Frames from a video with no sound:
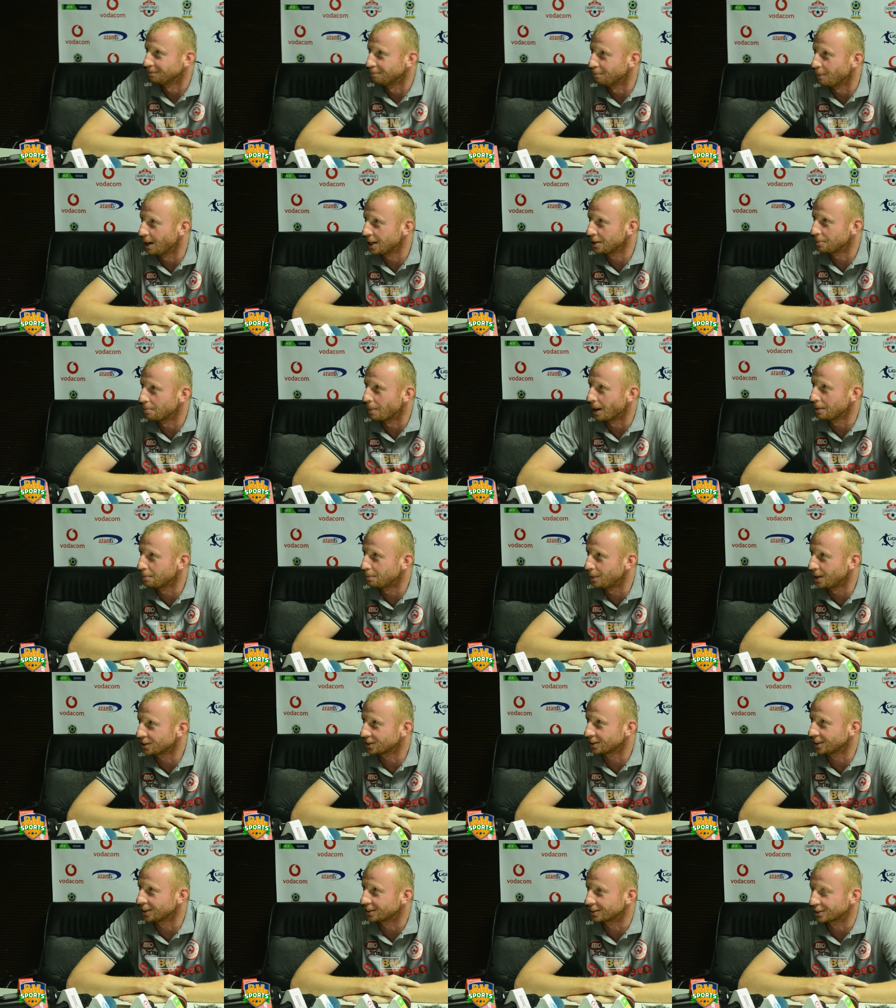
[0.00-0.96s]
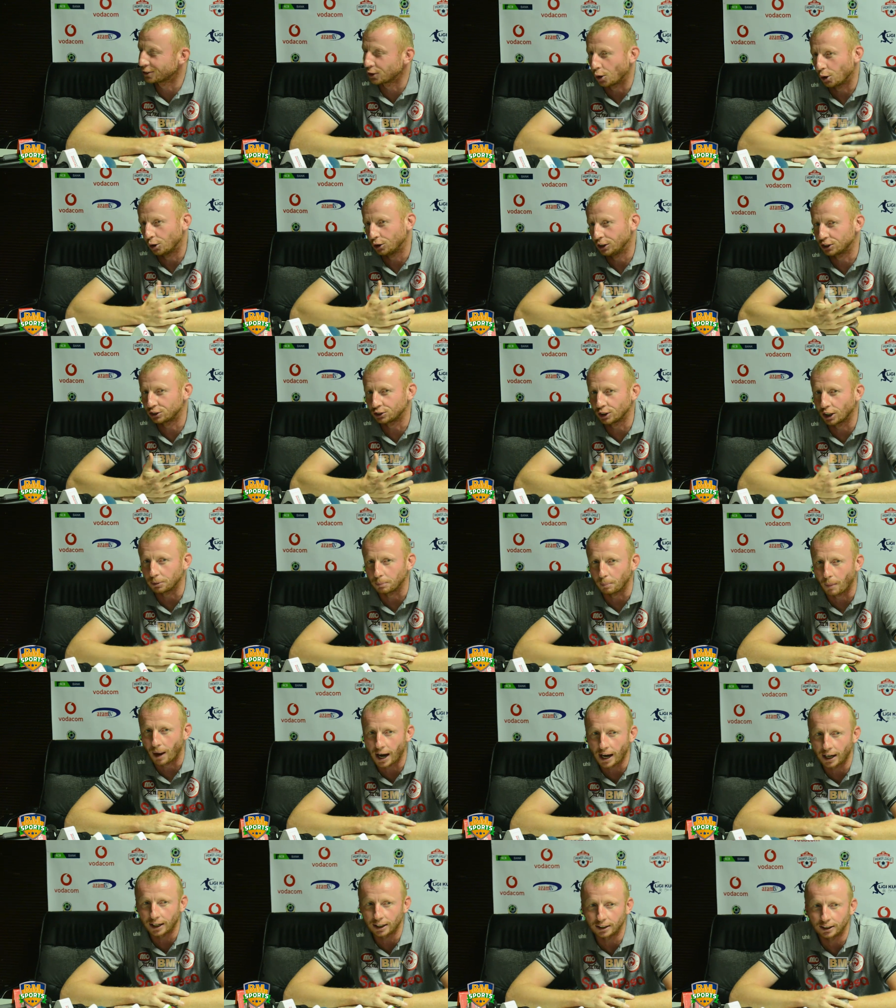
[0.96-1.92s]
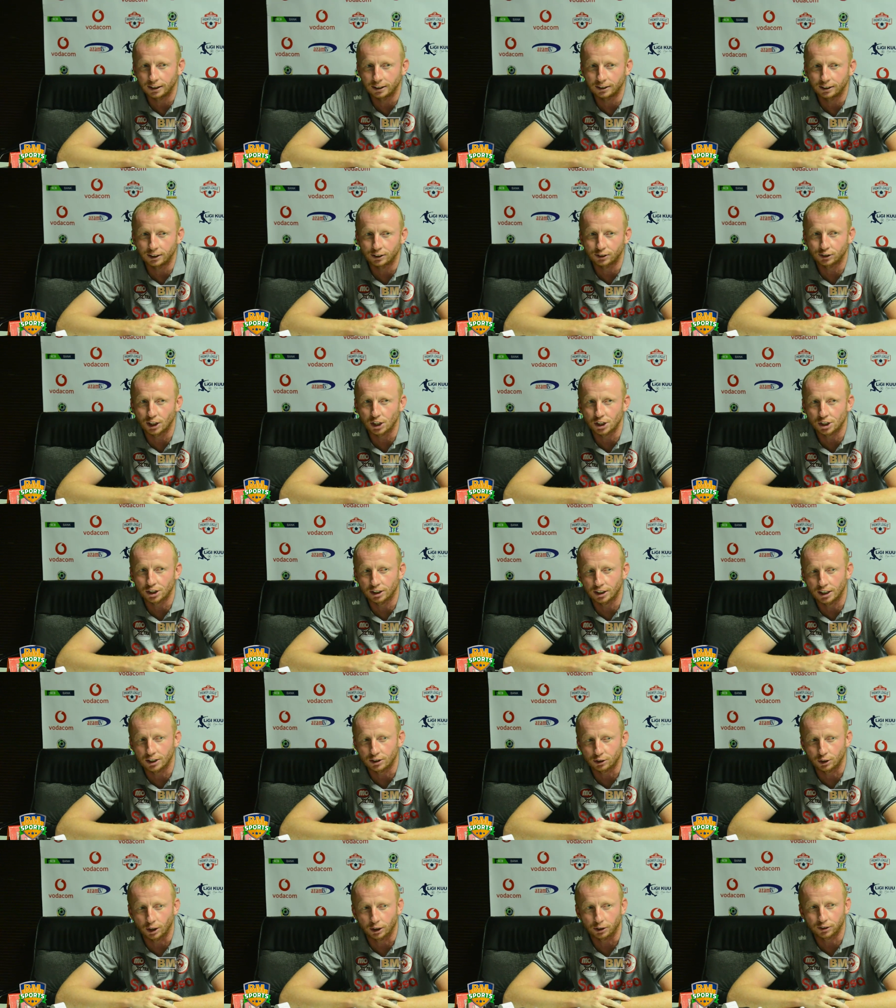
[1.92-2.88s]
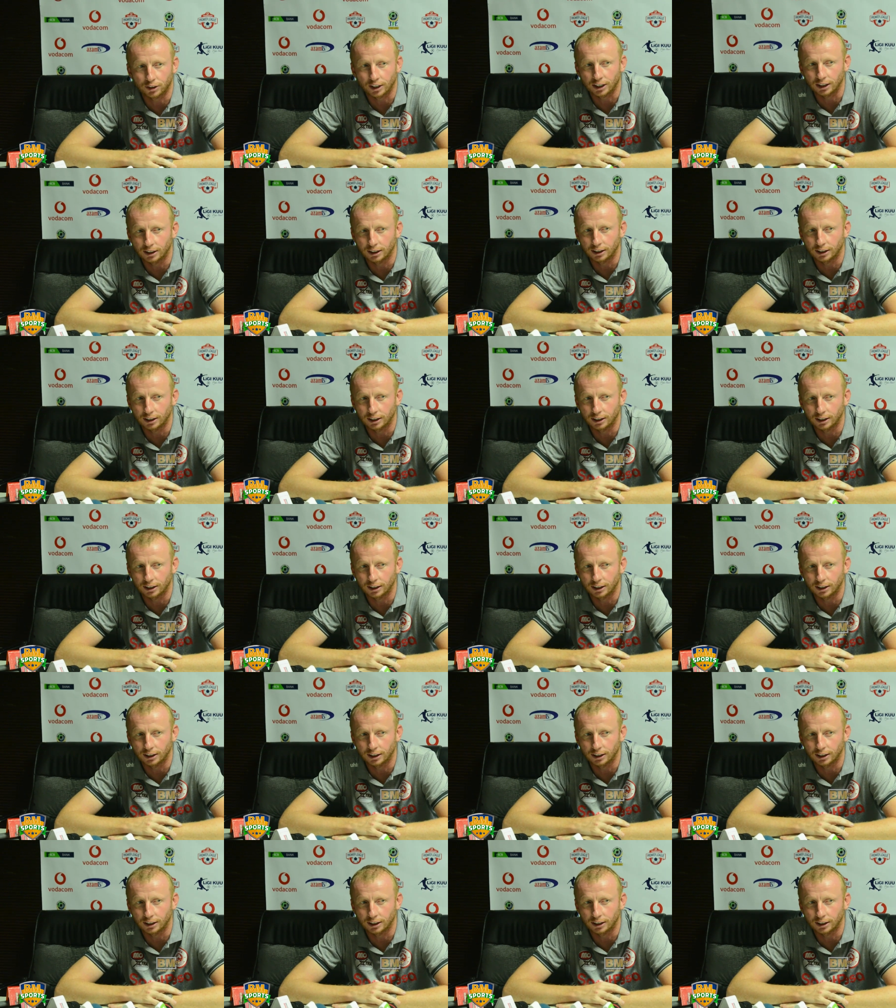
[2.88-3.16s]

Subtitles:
made by business. So it's not my decision, it's not